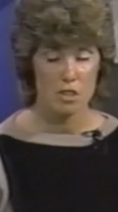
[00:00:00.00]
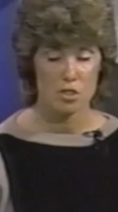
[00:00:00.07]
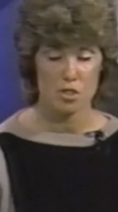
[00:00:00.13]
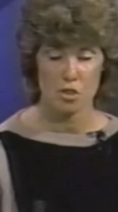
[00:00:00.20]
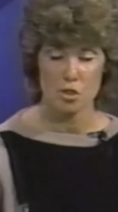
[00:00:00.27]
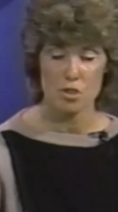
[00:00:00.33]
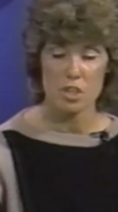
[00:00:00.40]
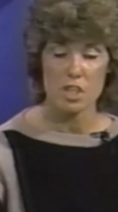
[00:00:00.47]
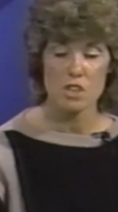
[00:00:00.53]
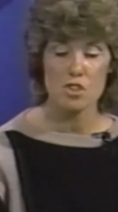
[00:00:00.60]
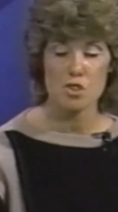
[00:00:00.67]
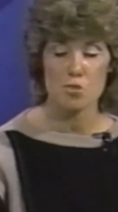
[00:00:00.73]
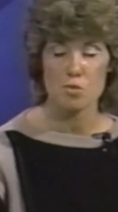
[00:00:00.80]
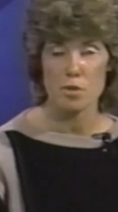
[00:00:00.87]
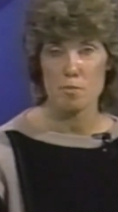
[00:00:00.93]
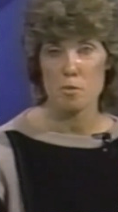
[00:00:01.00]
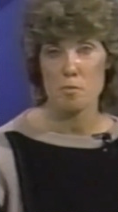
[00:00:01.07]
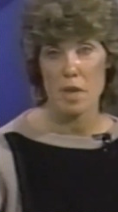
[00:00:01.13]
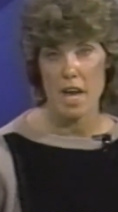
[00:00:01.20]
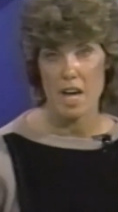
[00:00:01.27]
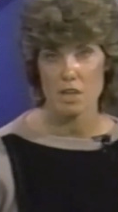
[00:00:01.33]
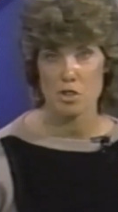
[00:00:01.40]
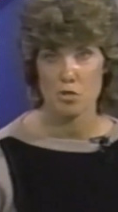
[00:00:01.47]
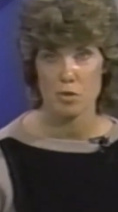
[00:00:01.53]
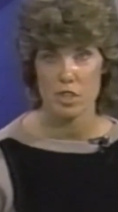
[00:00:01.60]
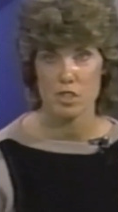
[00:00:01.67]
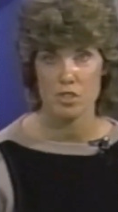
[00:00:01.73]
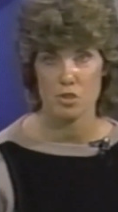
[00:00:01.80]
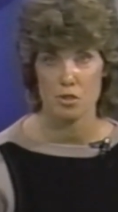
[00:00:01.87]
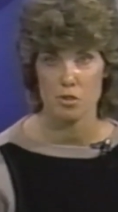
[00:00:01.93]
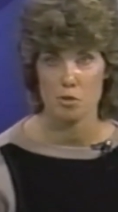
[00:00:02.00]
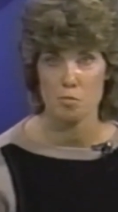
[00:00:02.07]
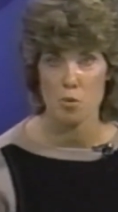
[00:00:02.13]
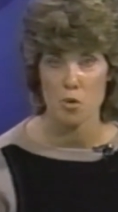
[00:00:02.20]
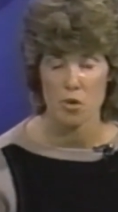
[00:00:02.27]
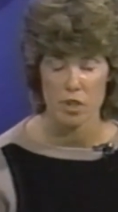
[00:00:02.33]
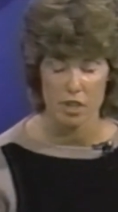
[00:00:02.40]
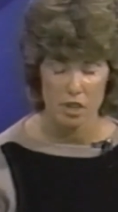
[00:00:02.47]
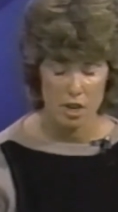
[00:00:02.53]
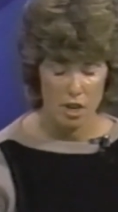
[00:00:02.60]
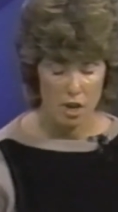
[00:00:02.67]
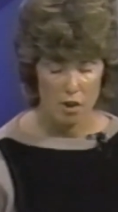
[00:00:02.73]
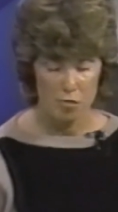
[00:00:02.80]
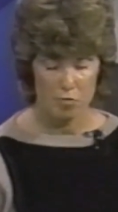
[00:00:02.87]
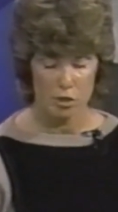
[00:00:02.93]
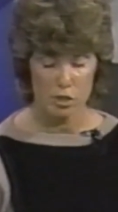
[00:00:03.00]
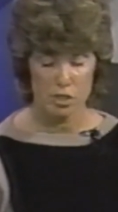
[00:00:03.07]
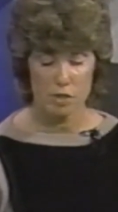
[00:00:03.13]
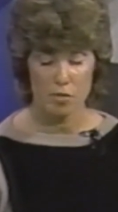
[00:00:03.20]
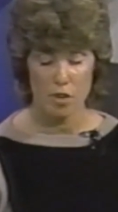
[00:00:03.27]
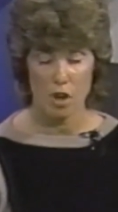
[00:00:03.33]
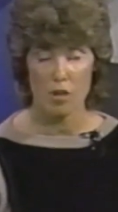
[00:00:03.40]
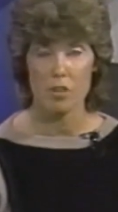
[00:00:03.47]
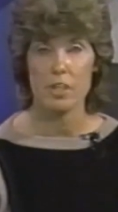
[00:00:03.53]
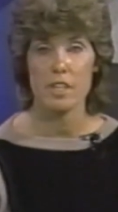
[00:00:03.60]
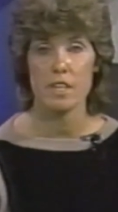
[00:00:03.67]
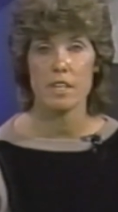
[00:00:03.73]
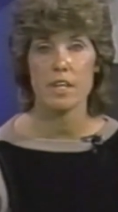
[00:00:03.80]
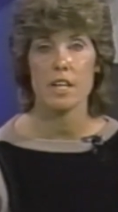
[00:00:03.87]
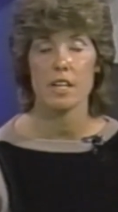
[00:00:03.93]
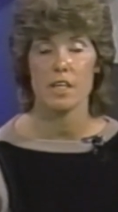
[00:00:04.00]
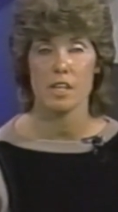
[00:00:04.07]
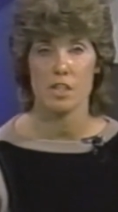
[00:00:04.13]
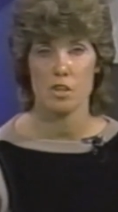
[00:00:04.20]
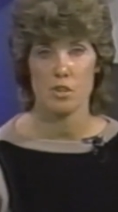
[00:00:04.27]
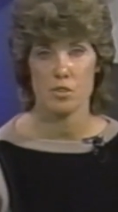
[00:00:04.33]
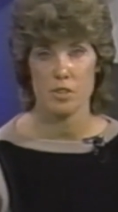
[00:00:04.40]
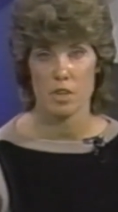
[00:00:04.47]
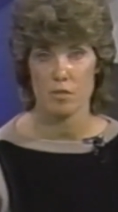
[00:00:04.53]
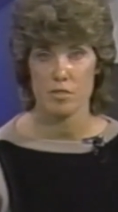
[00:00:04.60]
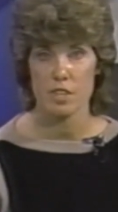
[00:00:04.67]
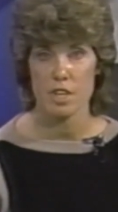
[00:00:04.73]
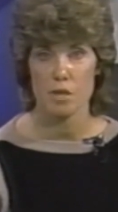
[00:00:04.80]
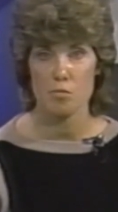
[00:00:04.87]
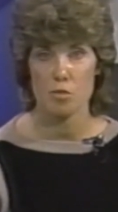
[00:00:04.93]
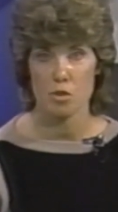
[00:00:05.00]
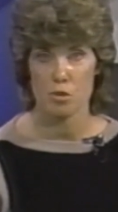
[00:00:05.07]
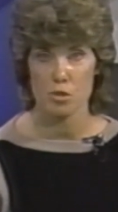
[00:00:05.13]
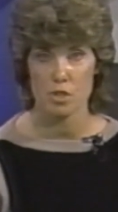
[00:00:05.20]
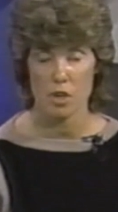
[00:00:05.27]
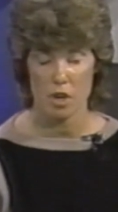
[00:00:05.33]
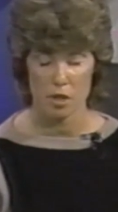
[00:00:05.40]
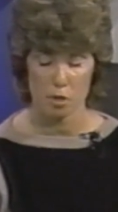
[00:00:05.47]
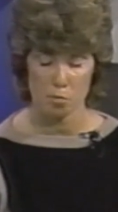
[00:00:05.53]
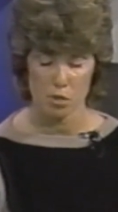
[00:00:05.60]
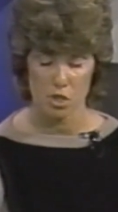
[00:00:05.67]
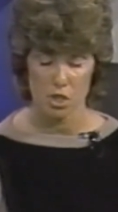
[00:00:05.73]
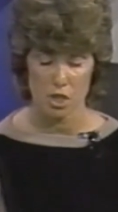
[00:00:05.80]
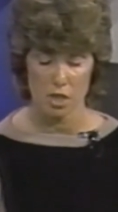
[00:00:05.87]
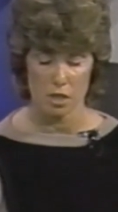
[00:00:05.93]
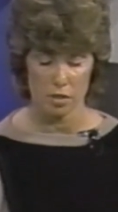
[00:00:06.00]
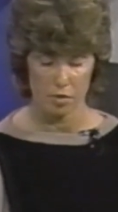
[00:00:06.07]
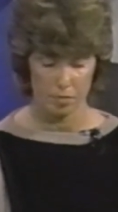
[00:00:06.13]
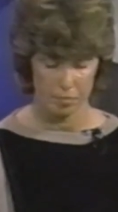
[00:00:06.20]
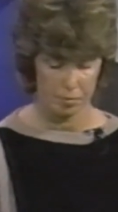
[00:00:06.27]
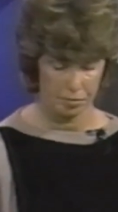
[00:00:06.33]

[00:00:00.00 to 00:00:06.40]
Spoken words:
so you need to rip back to a certain point. First of all, knit and get yourself 10 rows on the machine.